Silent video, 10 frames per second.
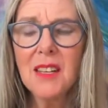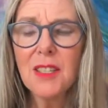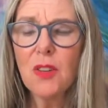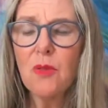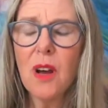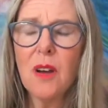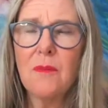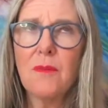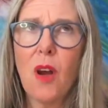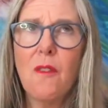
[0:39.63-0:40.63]
So,
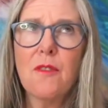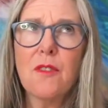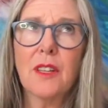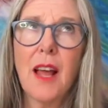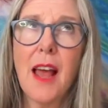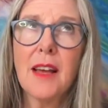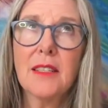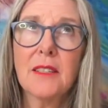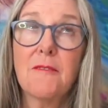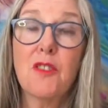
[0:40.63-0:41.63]
um, over the
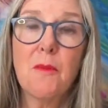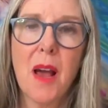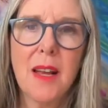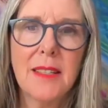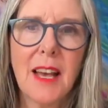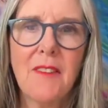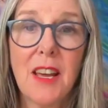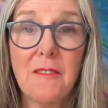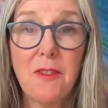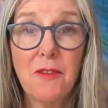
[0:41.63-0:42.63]
last few months, I've
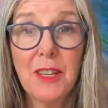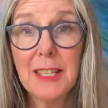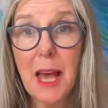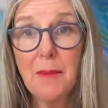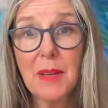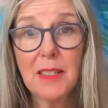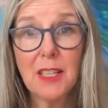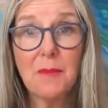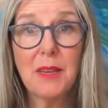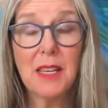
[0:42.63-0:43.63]
had a few things happen
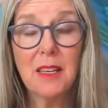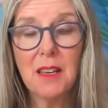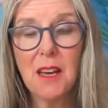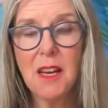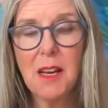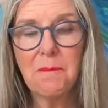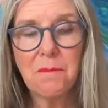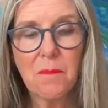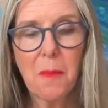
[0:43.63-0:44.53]
to me. Um,